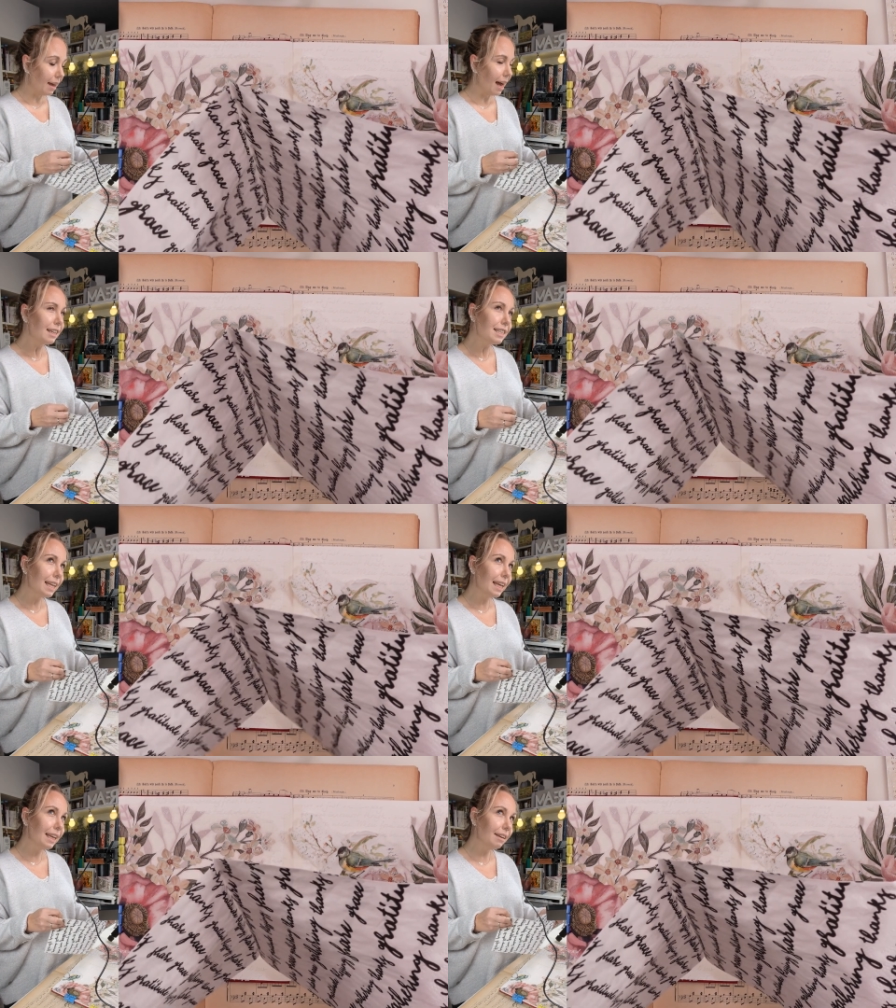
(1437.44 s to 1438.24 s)

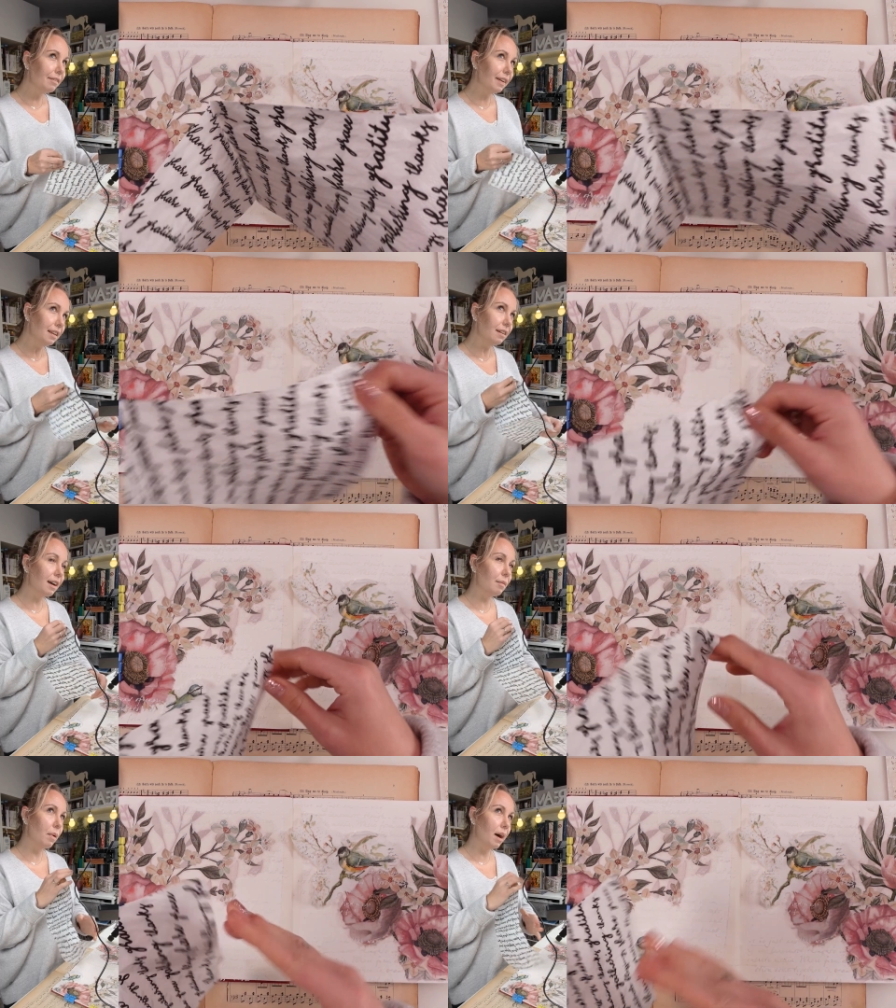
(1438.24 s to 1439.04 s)
Actually, video
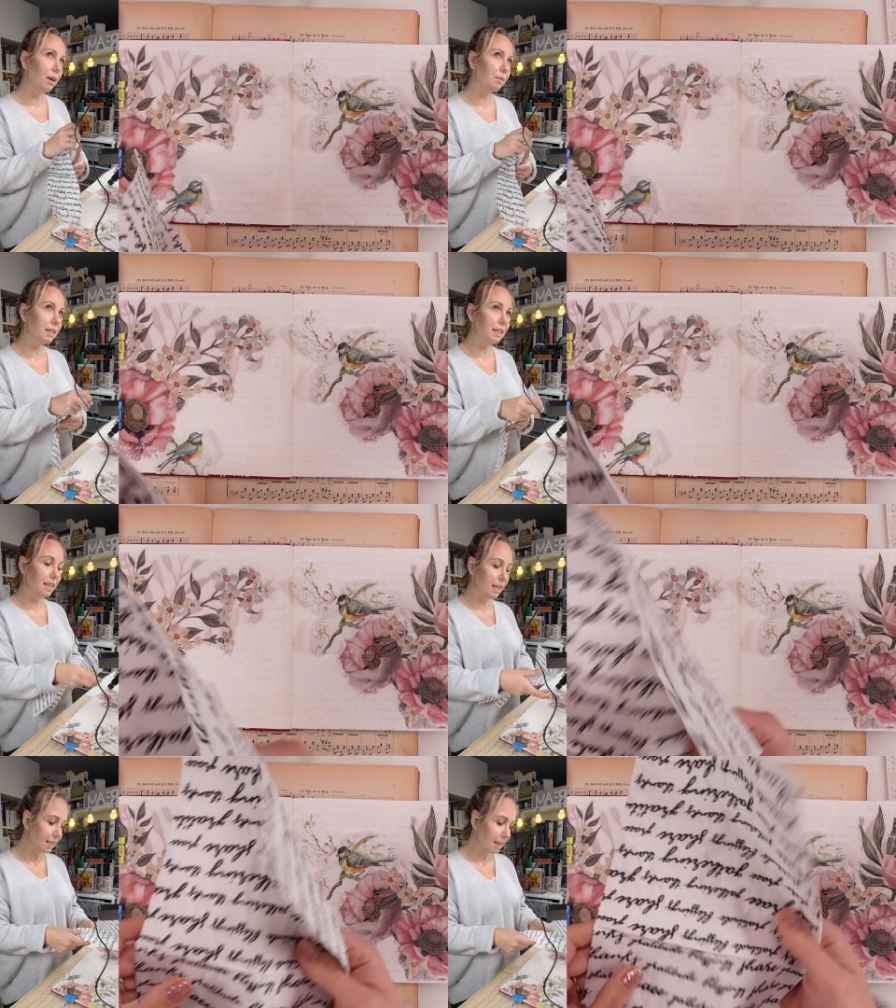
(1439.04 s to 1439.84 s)
about
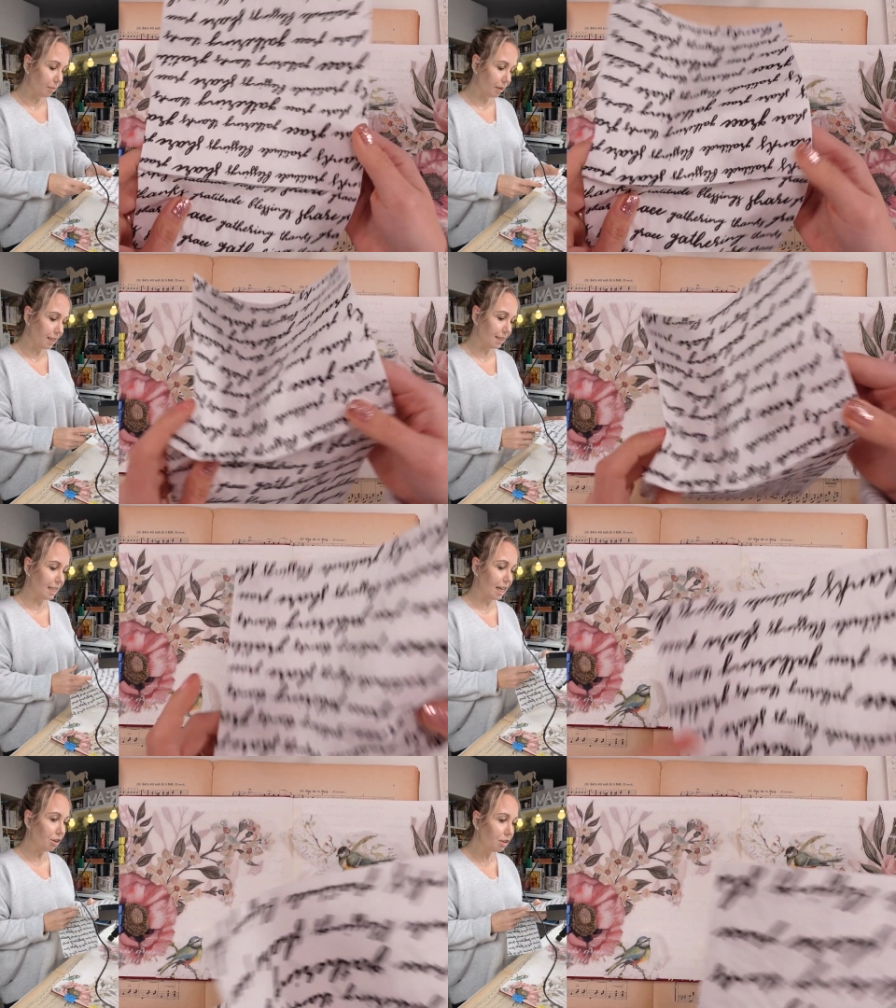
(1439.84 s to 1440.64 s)
these napkins
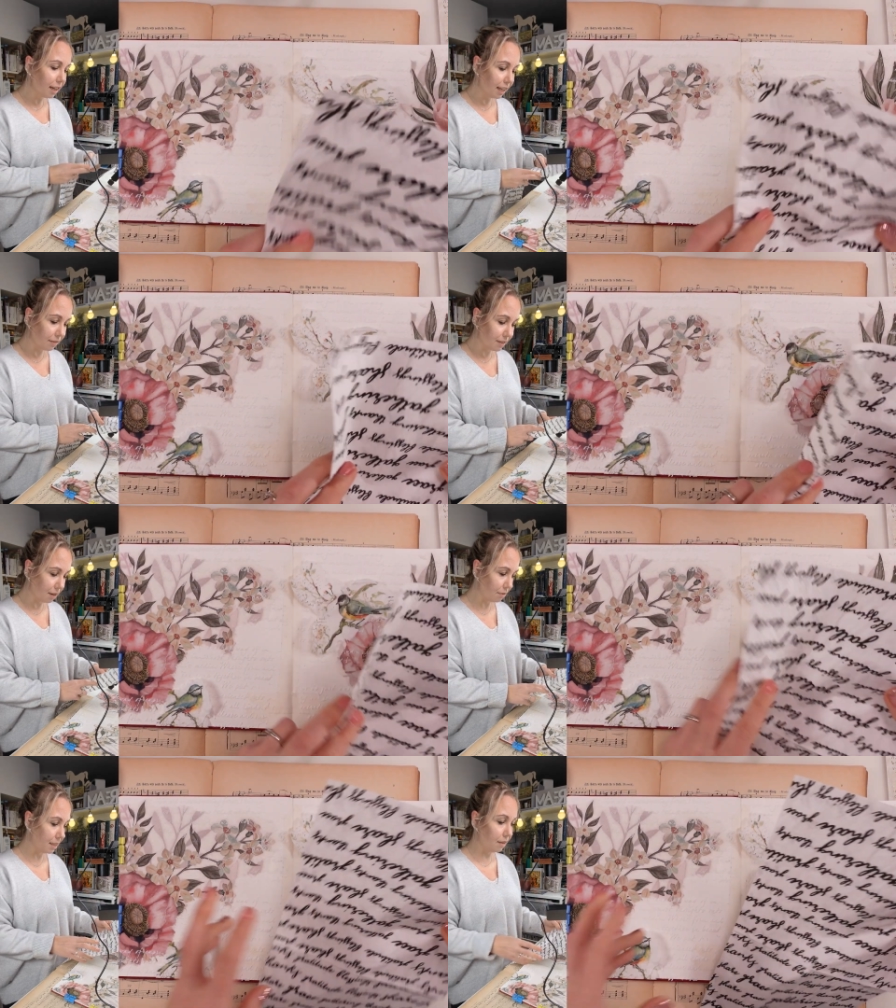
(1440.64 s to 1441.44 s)
and other gifts
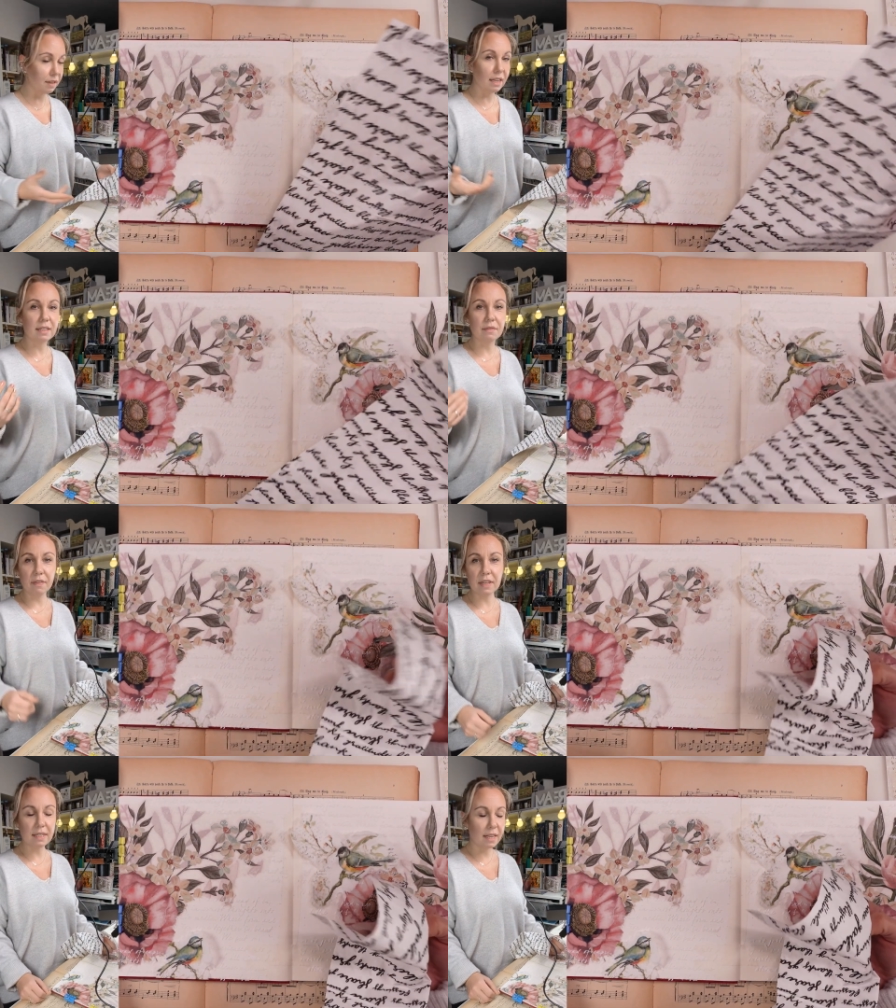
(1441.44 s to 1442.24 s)
I received. It
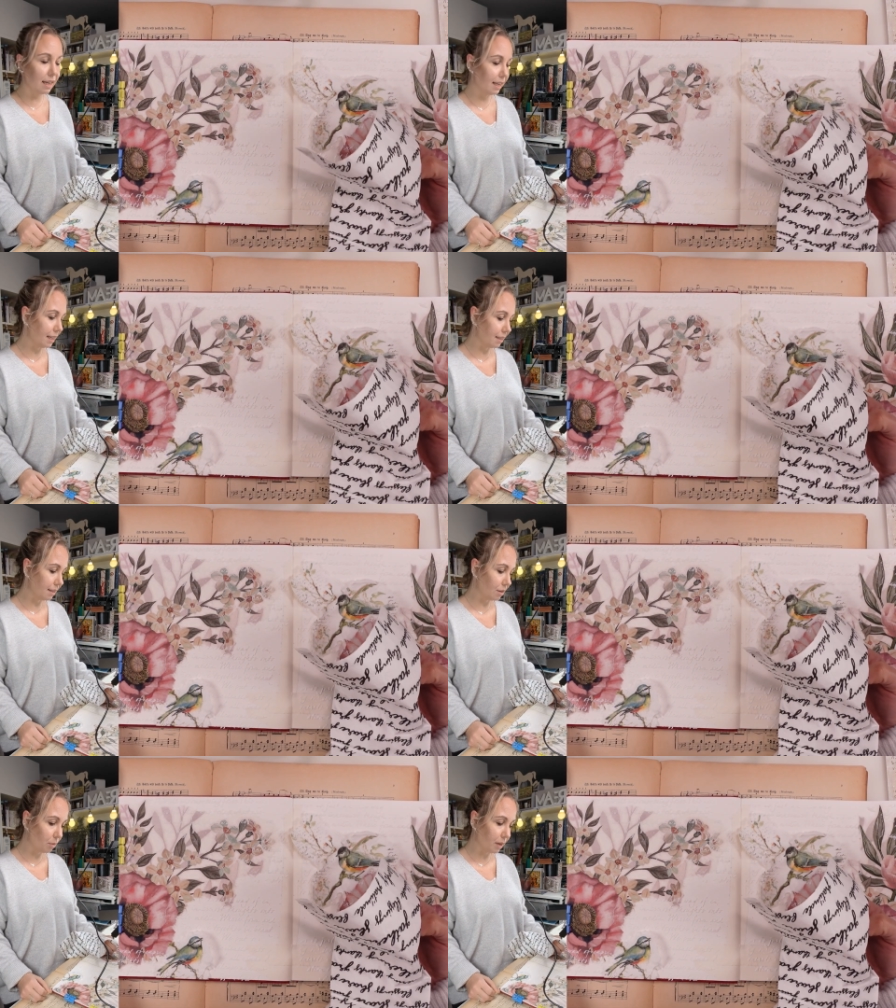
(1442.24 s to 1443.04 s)
feels that I got
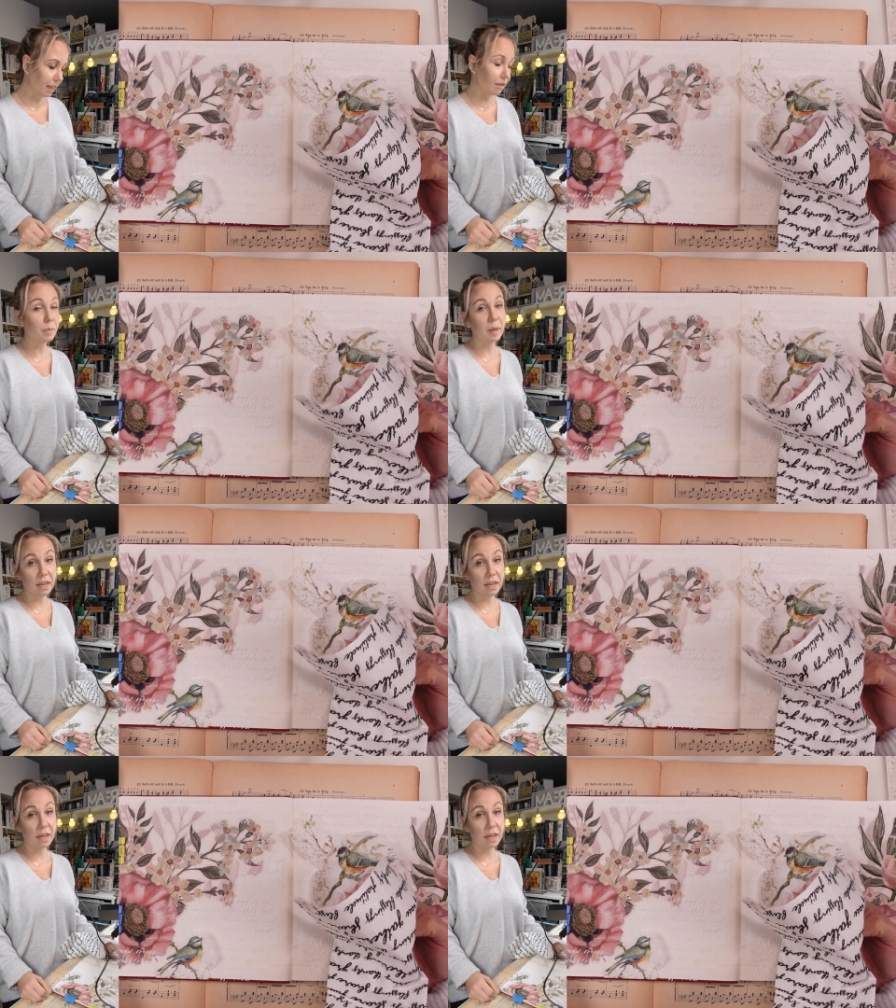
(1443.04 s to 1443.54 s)
so many gifts, but I